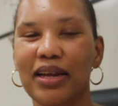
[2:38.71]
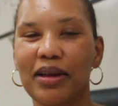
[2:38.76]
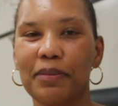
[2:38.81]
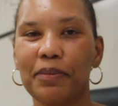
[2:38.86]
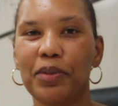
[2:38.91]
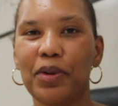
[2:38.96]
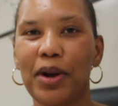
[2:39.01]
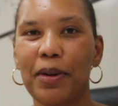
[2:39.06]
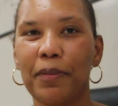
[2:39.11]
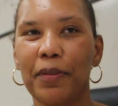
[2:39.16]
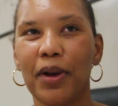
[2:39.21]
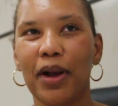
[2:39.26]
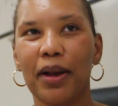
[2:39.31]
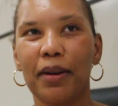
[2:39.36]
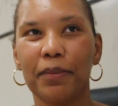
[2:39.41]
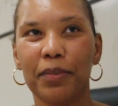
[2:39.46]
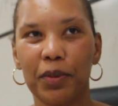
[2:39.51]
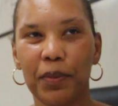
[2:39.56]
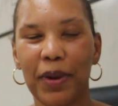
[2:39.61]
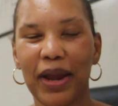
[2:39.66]
and
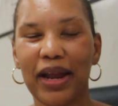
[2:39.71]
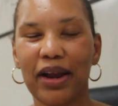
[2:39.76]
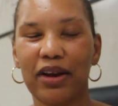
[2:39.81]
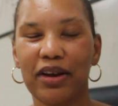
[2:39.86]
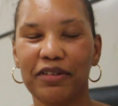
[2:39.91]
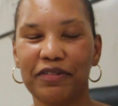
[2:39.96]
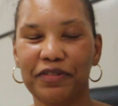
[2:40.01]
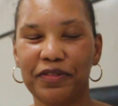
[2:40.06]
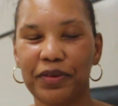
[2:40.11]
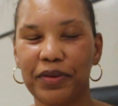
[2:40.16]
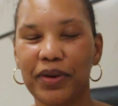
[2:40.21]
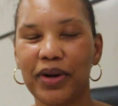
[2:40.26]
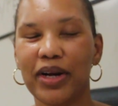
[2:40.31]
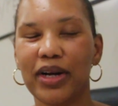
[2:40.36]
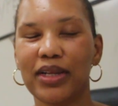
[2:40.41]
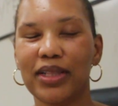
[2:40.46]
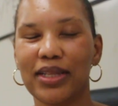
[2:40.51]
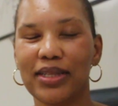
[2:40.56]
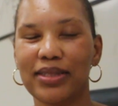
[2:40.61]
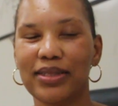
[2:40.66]
preparing
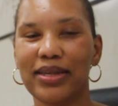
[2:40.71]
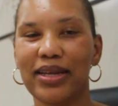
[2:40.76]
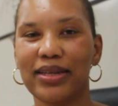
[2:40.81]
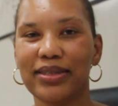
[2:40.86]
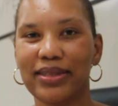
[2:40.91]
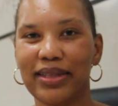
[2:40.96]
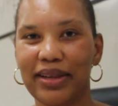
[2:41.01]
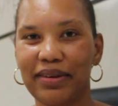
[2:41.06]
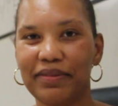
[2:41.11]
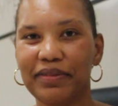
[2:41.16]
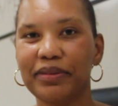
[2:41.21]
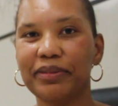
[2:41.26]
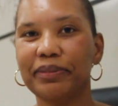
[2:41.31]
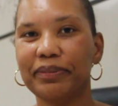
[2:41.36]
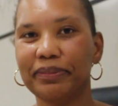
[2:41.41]
for this next level.